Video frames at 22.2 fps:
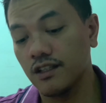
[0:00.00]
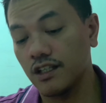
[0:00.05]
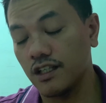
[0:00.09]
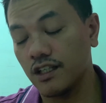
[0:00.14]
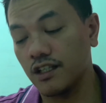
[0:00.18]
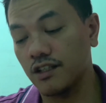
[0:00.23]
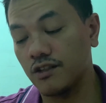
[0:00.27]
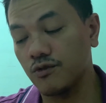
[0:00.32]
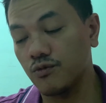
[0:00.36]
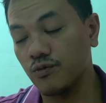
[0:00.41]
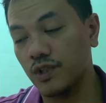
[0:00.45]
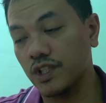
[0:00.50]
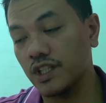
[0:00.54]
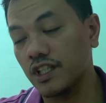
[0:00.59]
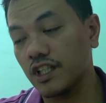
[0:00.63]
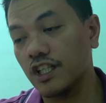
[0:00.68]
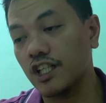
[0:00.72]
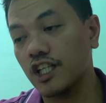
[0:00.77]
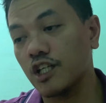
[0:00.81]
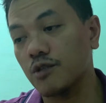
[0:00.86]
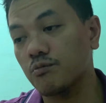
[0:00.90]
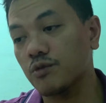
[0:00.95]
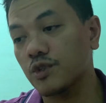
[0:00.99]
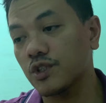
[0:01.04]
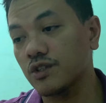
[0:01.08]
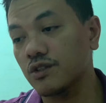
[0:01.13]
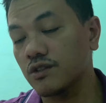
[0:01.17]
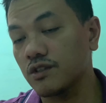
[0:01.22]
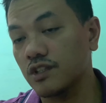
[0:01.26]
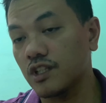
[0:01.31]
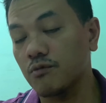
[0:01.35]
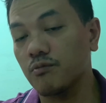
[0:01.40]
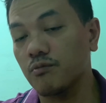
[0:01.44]
and when that
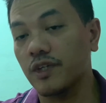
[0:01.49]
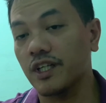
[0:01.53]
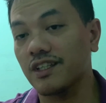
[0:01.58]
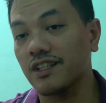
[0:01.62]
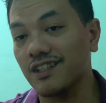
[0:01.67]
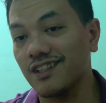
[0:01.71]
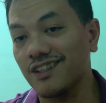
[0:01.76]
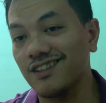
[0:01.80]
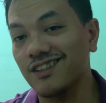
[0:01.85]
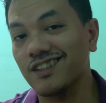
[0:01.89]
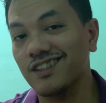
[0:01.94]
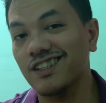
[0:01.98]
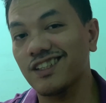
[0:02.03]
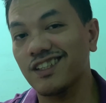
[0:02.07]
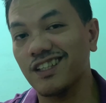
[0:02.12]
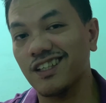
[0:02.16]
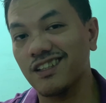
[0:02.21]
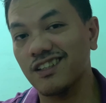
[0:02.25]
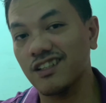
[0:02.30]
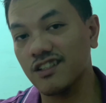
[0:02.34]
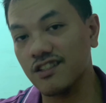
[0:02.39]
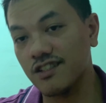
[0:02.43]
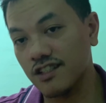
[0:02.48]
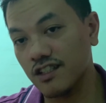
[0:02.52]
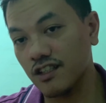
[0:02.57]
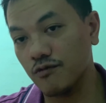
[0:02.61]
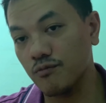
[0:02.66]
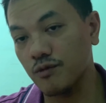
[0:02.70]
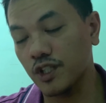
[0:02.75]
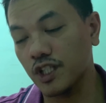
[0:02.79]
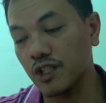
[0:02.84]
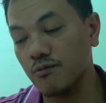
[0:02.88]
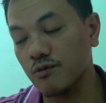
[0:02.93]
happened, then my ear canal
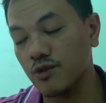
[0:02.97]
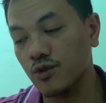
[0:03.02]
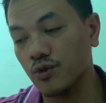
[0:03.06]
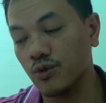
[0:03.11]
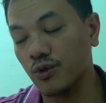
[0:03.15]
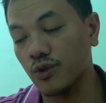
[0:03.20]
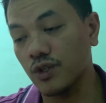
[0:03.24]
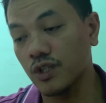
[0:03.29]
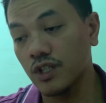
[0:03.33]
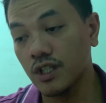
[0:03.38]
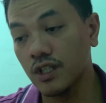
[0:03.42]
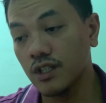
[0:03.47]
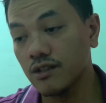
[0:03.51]
itself became sore.